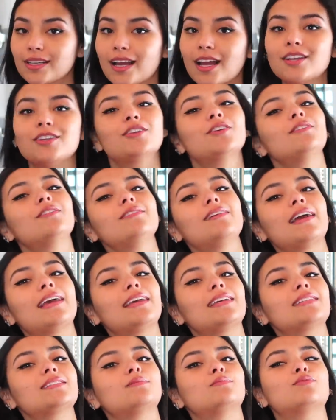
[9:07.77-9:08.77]
thing I do
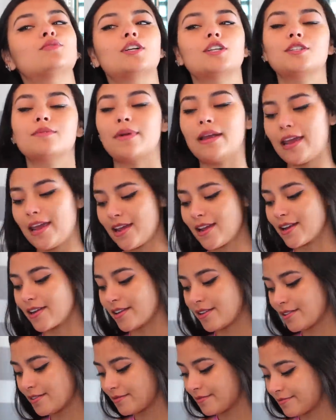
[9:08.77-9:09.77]
is brush my
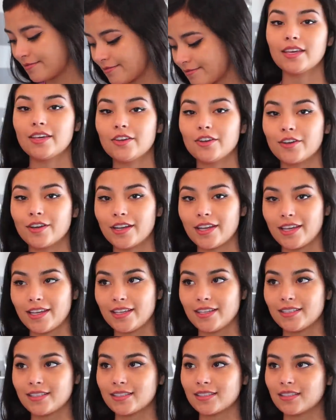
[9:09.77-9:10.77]
hair. Here
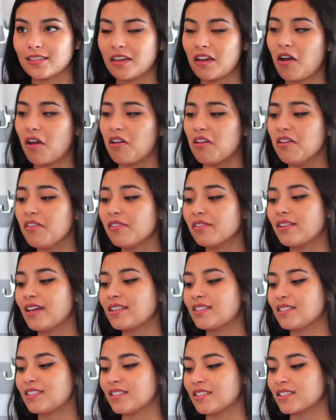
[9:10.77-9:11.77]
is, oh,
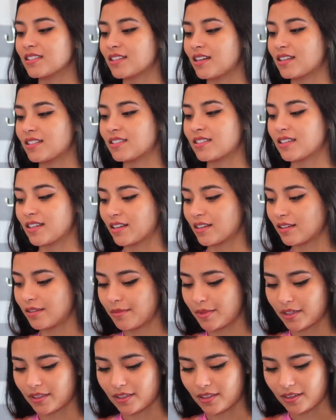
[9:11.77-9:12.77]
that's disgusting. Let
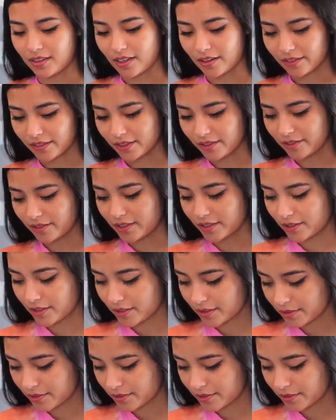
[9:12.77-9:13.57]
me clean that really quick.